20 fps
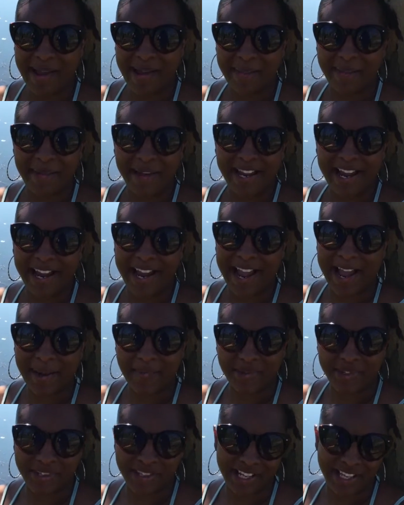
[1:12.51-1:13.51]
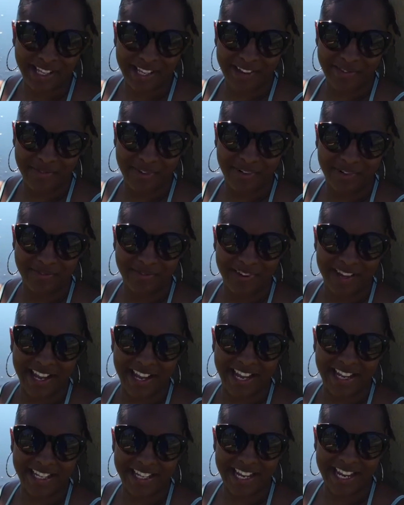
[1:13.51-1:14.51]
But I absolutely love her
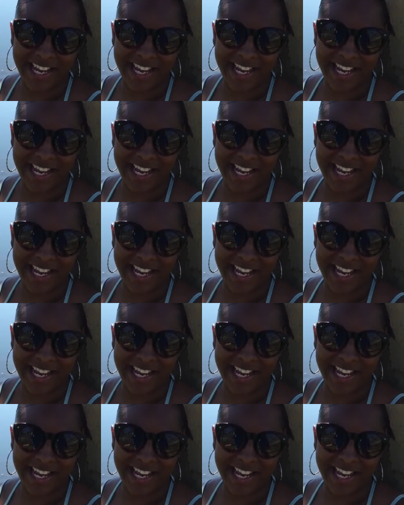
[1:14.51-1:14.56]
vet,